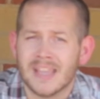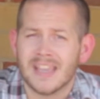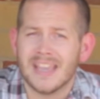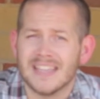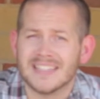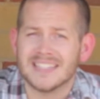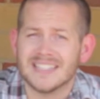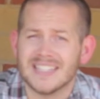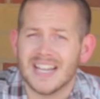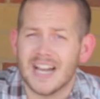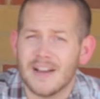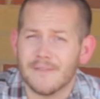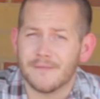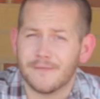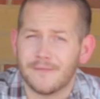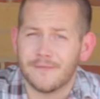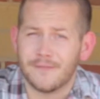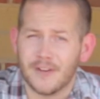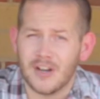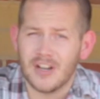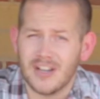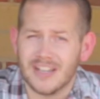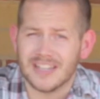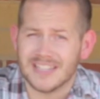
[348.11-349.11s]
It's not
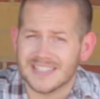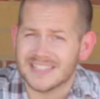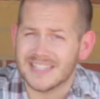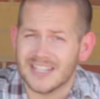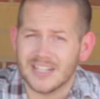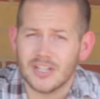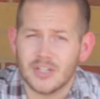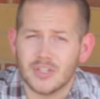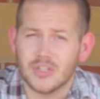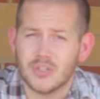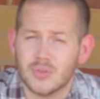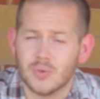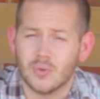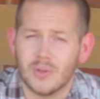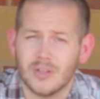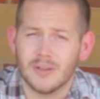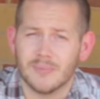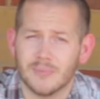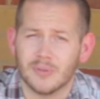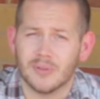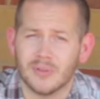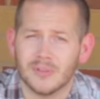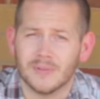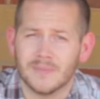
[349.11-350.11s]
fun. It's not
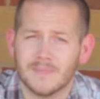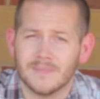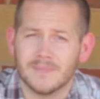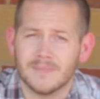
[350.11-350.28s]
enjoyable.